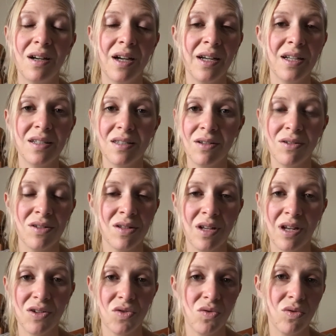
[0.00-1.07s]
I guess those are
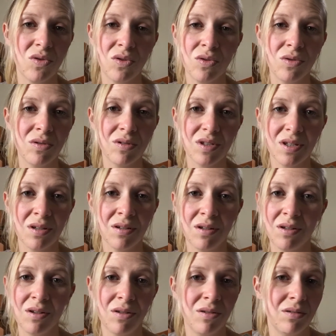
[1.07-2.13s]
natural thoughts. I
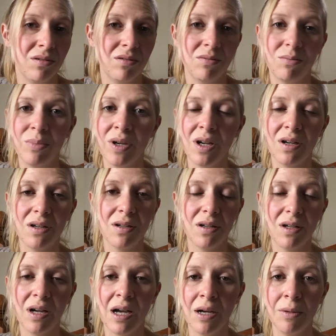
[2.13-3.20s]
don't know, but
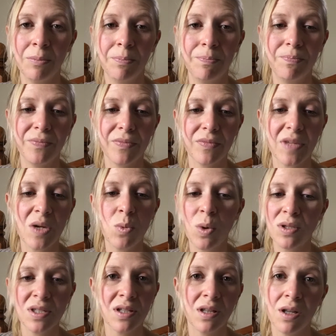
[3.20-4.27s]
it
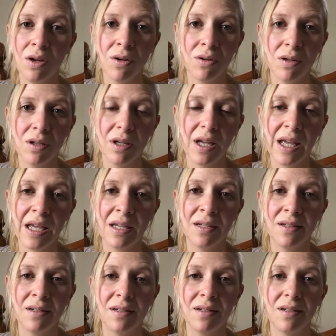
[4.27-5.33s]
wasn't long,
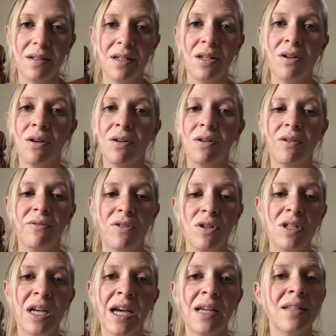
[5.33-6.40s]
and you know, a
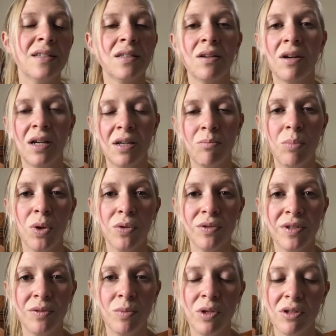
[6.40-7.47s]
few days, and I had
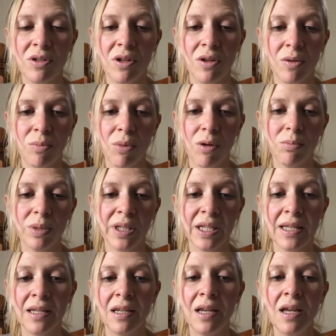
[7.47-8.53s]
bonded with her
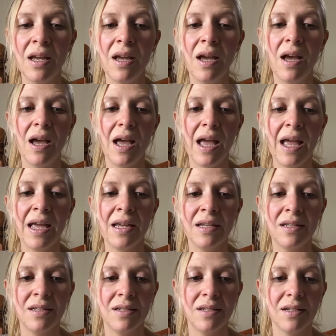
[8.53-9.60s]
properly.
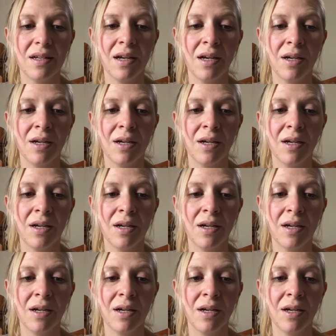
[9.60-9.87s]
And